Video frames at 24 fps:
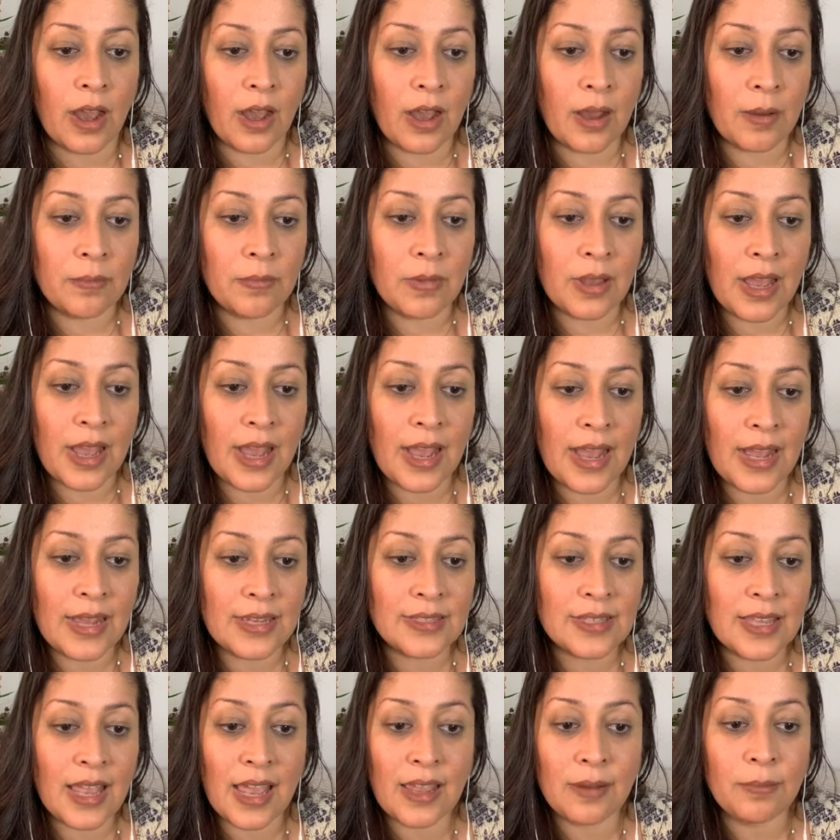Um,
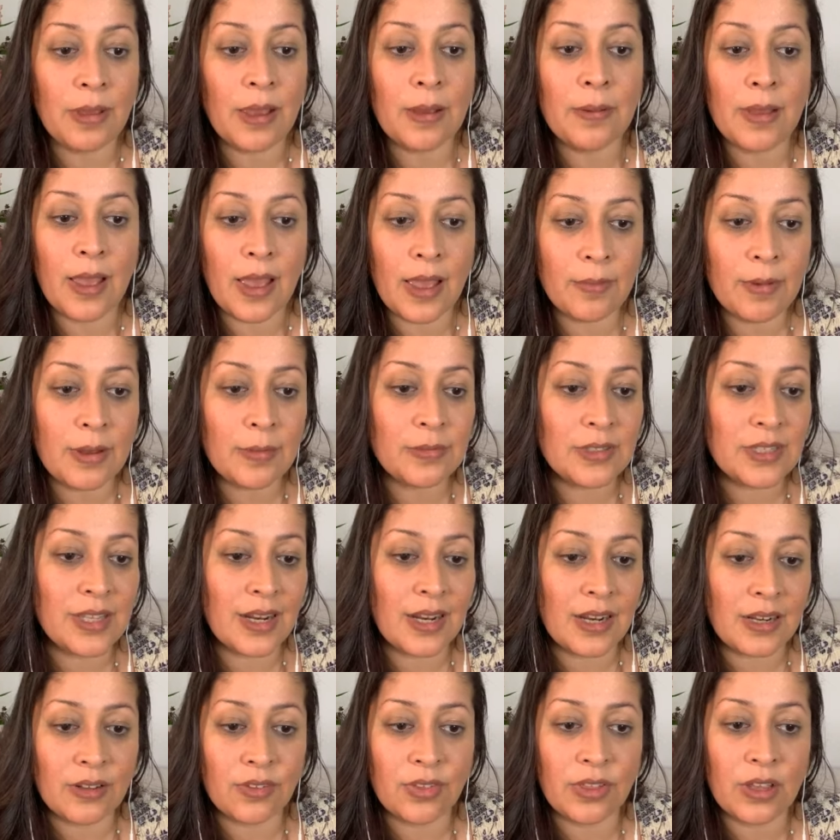has MM,
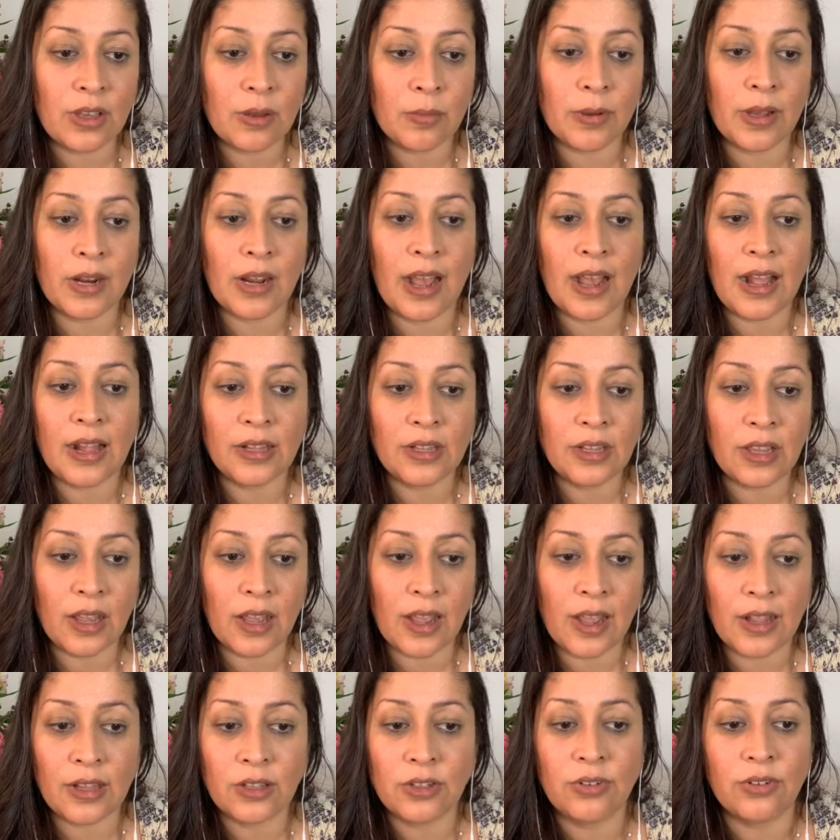said anything about
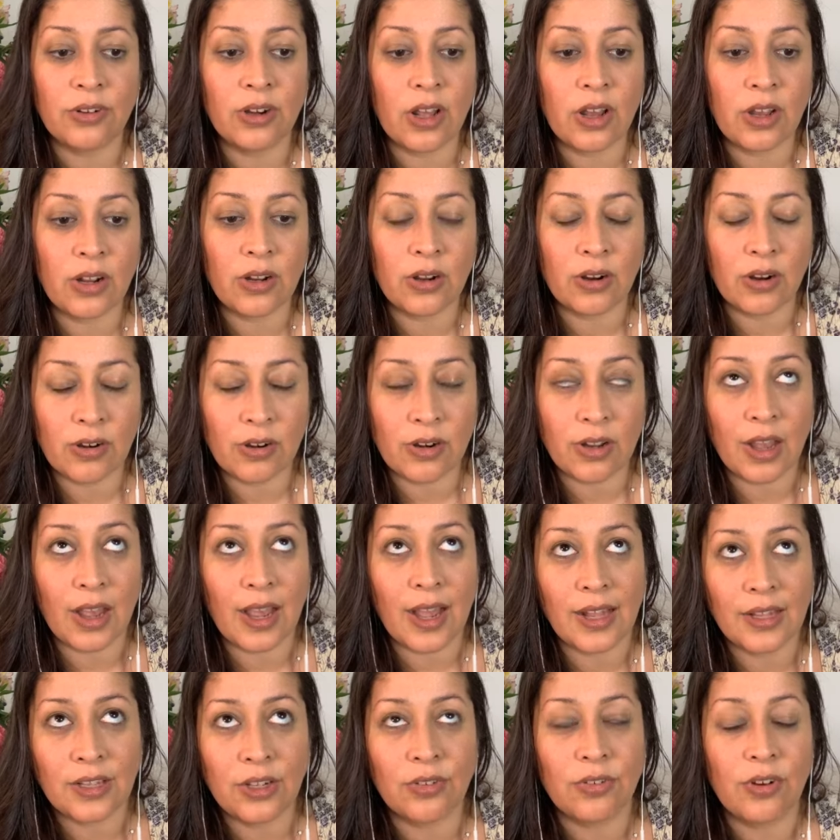hyaluronic,
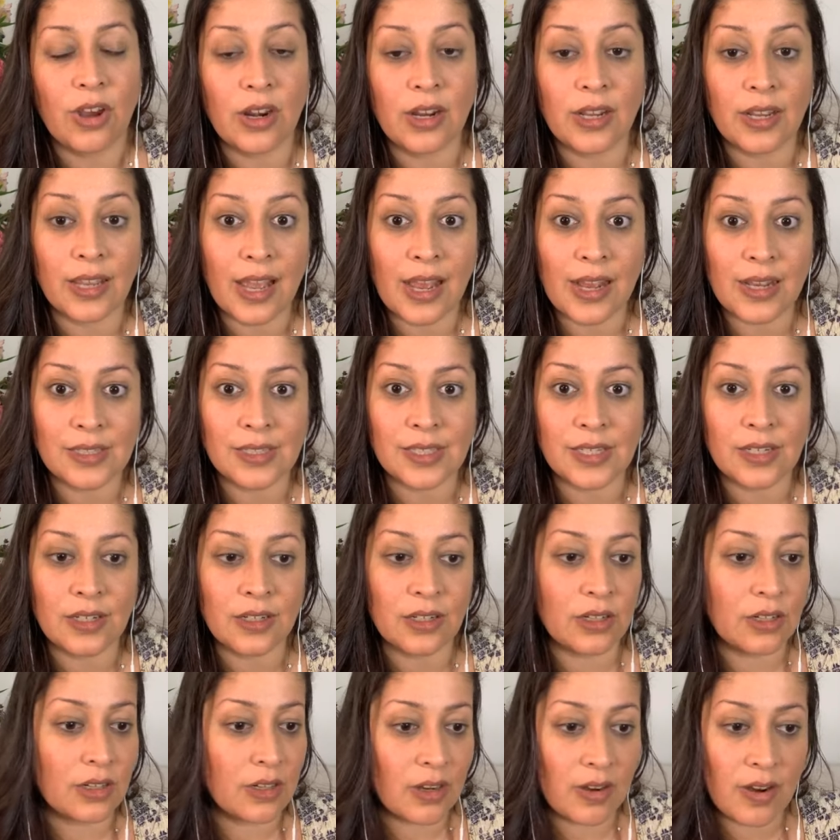hyaluronic
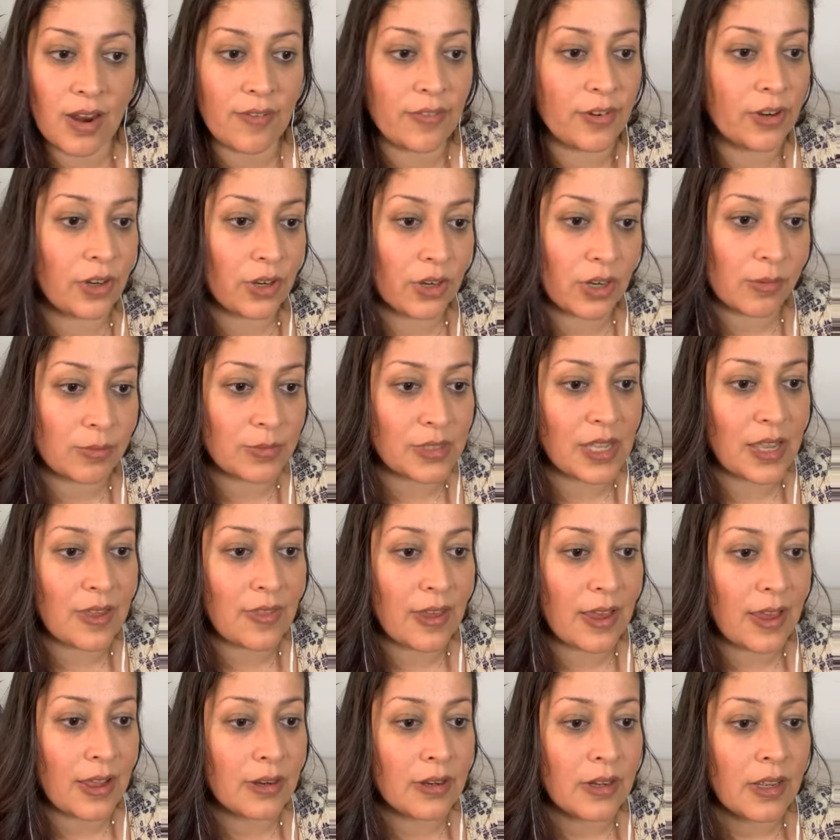acid? Never heard him
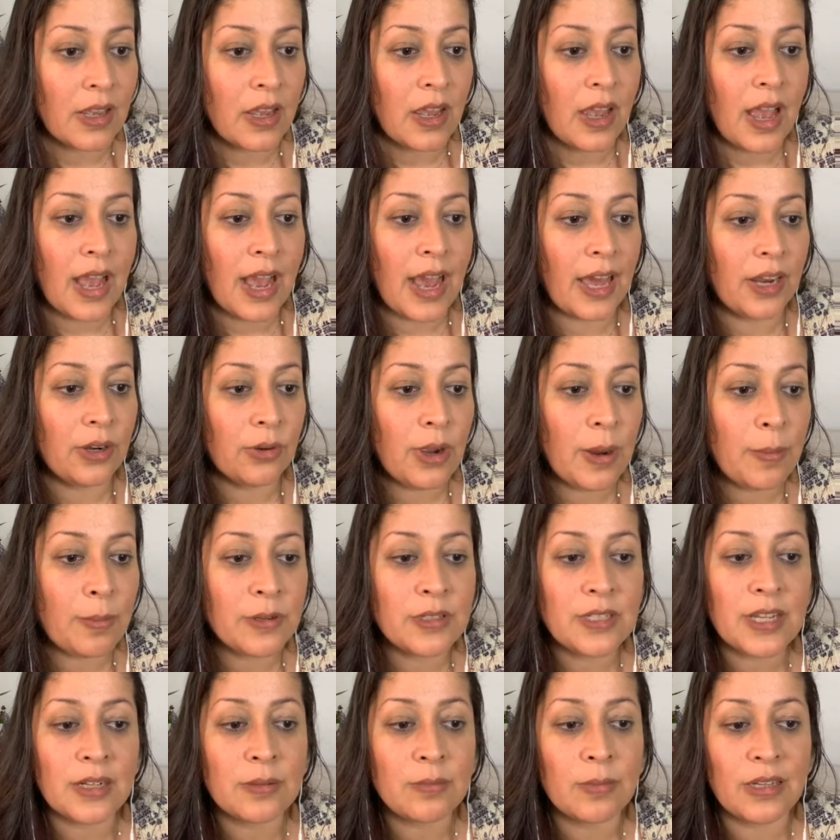say that. How do I
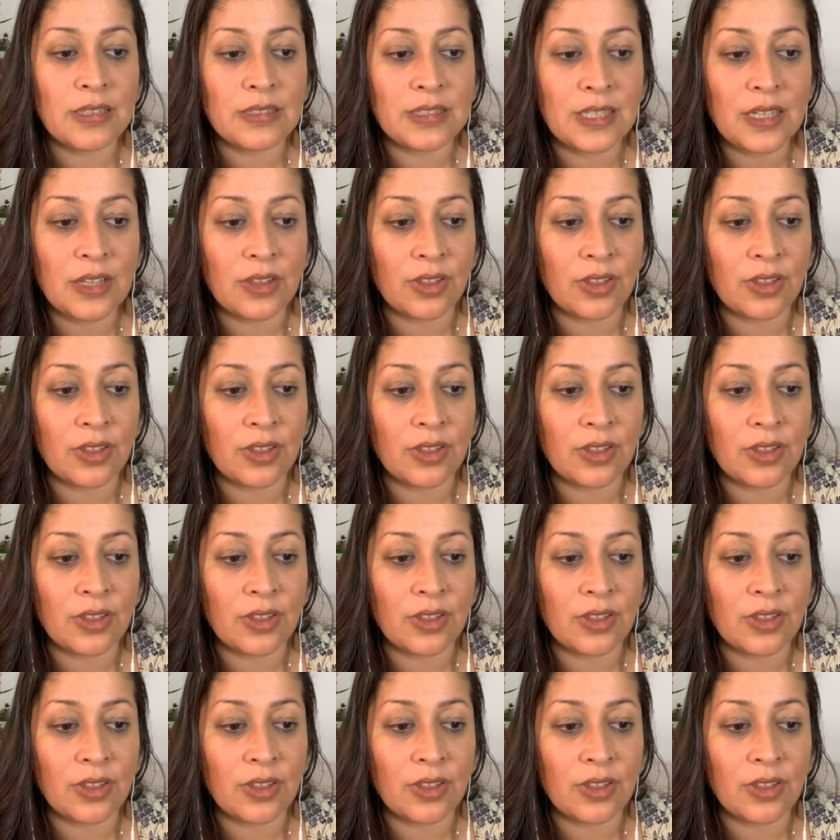protect my